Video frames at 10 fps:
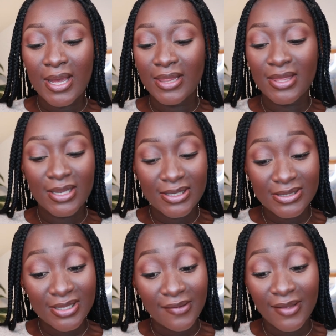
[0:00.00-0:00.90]
I think
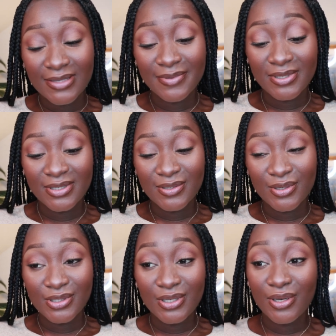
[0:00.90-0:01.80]
this stuff has been
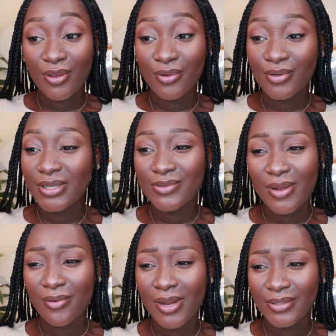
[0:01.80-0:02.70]
discontinued. That's why
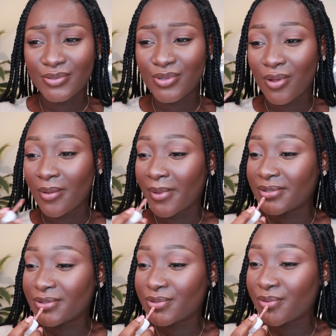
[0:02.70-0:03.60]
I don't like to talk
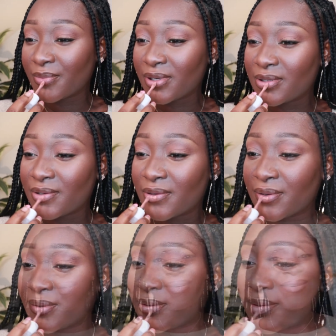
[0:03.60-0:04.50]
about it so much.
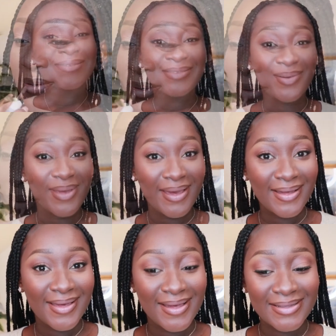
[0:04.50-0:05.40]
So
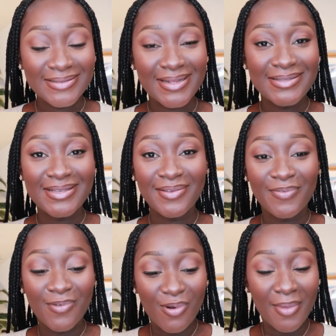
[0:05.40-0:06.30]
yeah, guys, that's
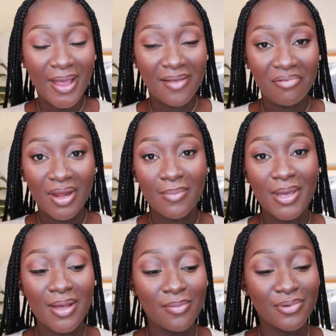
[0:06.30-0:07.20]
it for my everyday
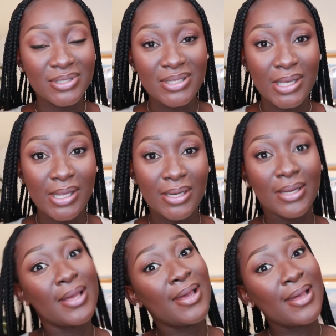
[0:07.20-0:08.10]
makeup routine.
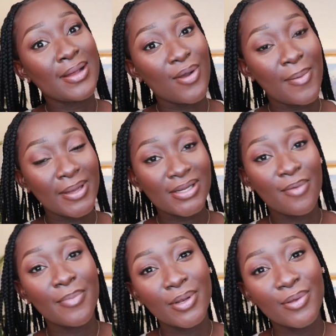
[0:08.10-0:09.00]
Comment
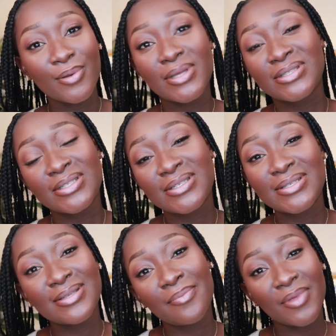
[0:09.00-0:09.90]
down below, is this
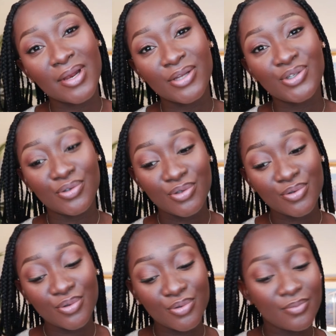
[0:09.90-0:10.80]
something that you
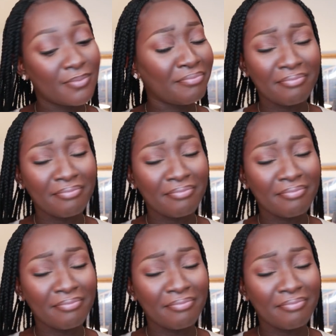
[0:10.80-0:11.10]
do?